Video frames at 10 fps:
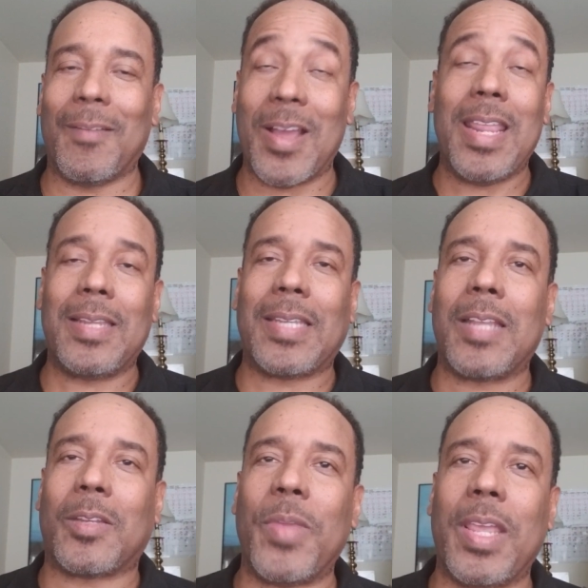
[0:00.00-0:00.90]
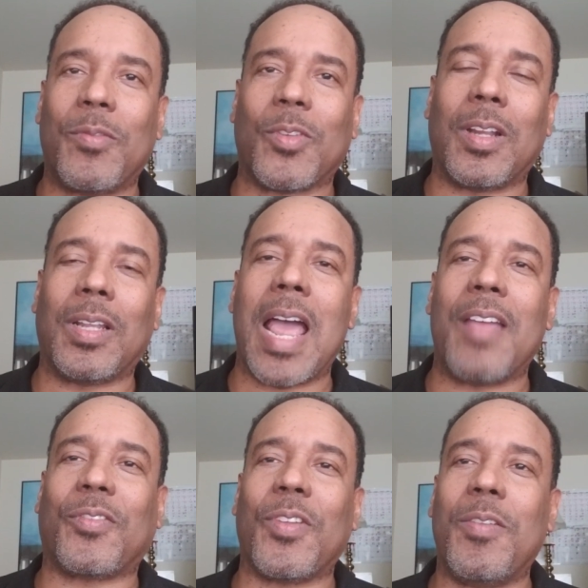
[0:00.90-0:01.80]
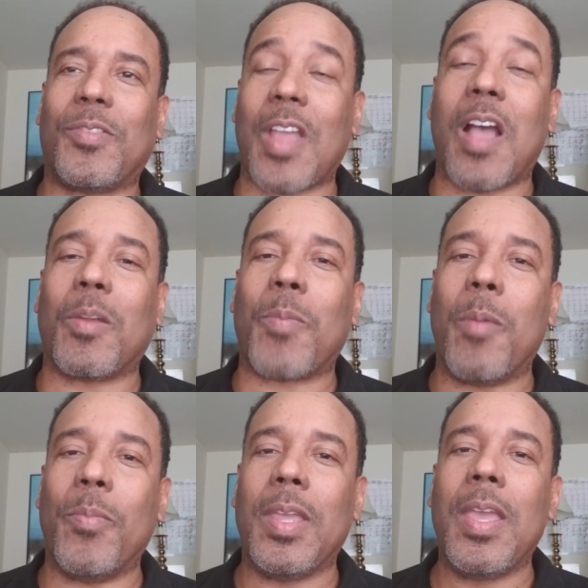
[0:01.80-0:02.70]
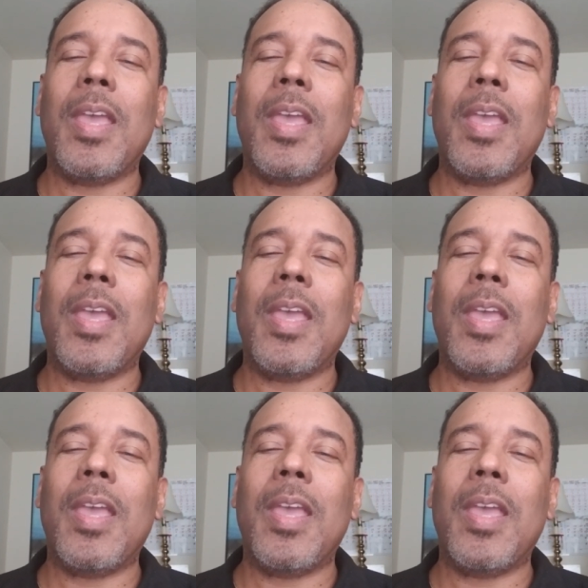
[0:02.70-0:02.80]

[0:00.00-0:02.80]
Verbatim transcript: well, he didn't say it to me. He was on a live stream. He was talking about me.